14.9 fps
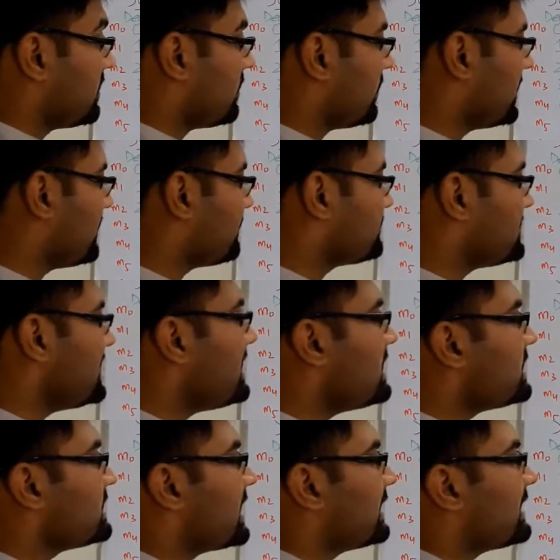We have
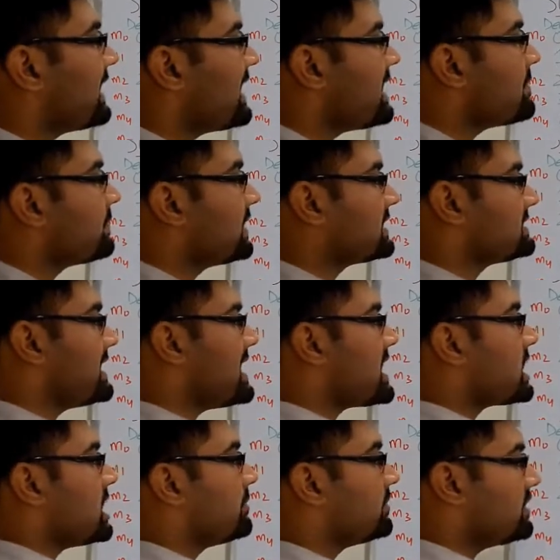seen that A plus A
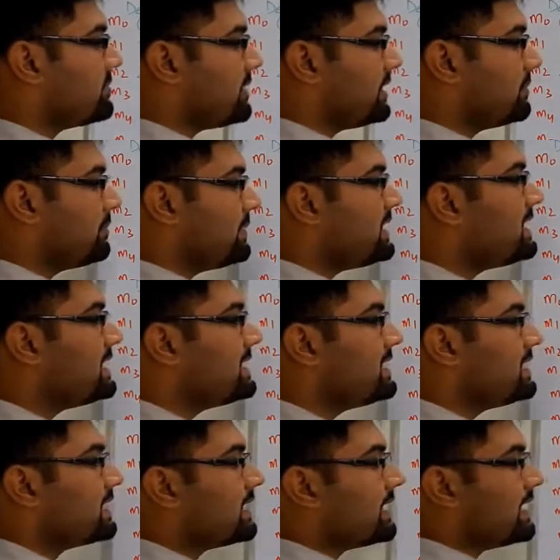complement
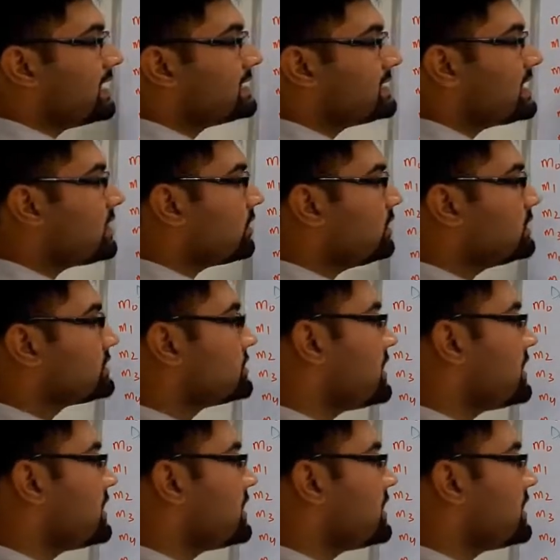B is equal to